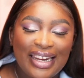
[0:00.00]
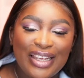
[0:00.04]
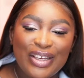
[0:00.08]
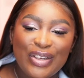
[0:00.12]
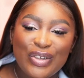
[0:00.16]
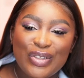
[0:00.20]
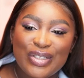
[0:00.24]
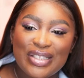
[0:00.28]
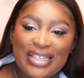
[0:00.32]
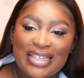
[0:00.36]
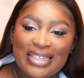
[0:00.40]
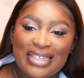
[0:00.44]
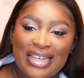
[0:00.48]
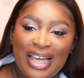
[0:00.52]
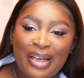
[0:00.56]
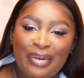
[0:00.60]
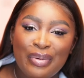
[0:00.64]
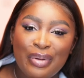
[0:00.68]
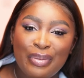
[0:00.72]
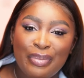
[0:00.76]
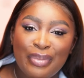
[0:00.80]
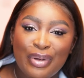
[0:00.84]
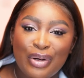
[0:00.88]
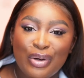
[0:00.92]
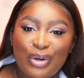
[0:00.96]
I use the
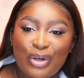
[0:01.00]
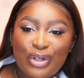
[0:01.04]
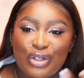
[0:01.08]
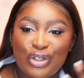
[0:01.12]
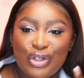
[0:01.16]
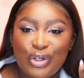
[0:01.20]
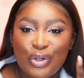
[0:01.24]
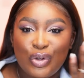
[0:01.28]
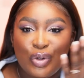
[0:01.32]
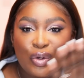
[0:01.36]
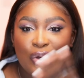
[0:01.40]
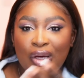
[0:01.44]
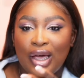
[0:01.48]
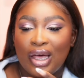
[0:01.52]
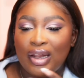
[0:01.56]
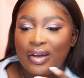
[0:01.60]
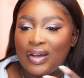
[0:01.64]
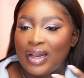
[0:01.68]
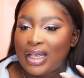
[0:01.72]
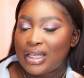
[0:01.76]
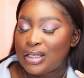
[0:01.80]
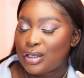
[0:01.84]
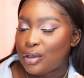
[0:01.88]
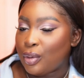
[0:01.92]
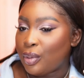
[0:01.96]
Diamond Milk to kind of
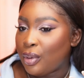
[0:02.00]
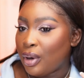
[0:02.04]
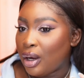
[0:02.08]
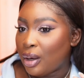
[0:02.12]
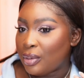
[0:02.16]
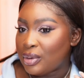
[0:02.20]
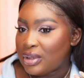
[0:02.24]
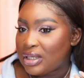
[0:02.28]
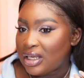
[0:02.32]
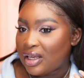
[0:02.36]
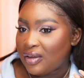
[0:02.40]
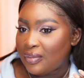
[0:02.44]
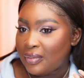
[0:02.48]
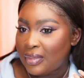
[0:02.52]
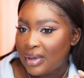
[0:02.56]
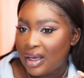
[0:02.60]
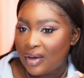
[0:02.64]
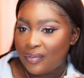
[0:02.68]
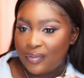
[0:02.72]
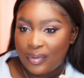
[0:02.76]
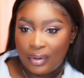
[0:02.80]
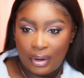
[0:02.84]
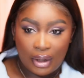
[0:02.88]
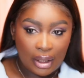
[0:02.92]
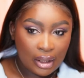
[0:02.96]
like top it up to give me a
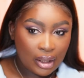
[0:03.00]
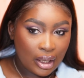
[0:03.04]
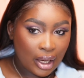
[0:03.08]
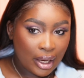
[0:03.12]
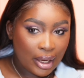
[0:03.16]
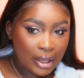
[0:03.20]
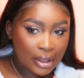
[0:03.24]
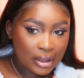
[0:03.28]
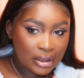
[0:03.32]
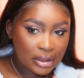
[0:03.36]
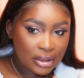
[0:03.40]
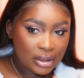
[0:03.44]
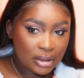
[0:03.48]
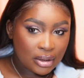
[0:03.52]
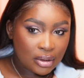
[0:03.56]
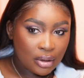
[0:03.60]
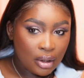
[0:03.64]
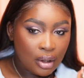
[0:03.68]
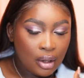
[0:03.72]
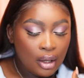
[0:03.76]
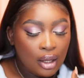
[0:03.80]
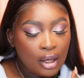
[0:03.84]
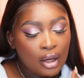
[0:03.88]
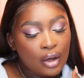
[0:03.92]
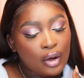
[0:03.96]
very nice
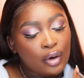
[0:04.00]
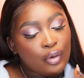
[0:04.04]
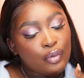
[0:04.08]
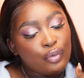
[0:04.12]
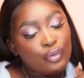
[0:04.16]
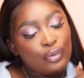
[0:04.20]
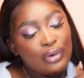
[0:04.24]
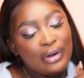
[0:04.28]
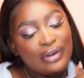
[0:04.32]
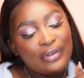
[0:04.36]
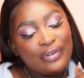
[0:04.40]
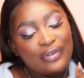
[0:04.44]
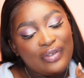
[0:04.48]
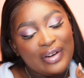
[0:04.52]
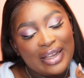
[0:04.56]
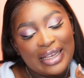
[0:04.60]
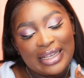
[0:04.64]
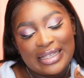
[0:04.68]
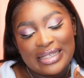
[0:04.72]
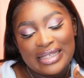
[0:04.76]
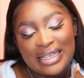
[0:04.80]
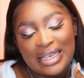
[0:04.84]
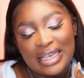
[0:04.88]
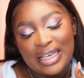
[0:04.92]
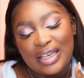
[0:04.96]

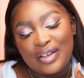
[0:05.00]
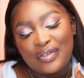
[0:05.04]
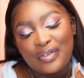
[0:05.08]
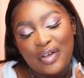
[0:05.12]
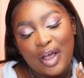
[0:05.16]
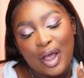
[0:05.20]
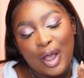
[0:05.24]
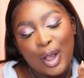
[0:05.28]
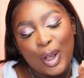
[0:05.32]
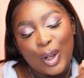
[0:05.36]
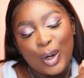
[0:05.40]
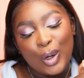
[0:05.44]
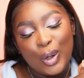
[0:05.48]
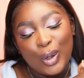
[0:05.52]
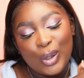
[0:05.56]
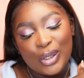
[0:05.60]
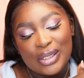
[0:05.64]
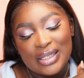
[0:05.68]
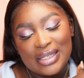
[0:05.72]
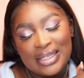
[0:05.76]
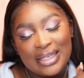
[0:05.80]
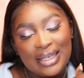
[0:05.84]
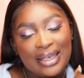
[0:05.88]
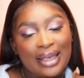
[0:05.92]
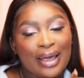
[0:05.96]
reflective
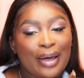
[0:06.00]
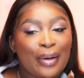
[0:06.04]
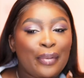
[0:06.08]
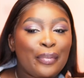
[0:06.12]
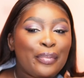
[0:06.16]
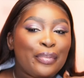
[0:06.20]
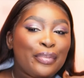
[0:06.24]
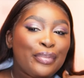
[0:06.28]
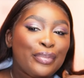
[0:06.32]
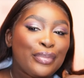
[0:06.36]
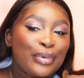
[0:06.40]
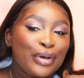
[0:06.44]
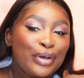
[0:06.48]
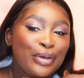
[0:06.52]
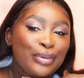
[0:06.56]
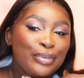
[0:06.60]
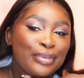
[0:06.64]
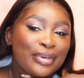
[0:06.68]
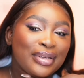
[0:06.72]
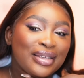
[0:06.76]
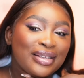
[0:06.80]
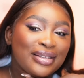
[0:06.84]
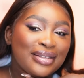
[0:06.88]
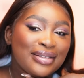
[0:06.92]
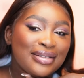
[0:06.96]
glossy
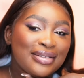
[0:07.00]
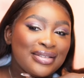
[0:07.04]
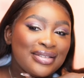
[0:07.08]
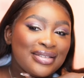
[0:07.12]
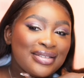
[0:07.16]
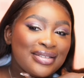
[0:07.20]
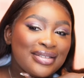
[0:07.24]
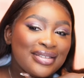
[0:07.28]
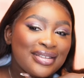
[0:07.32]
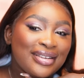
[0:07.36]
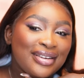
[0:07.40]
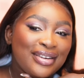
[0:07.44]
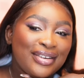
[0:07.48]
moments.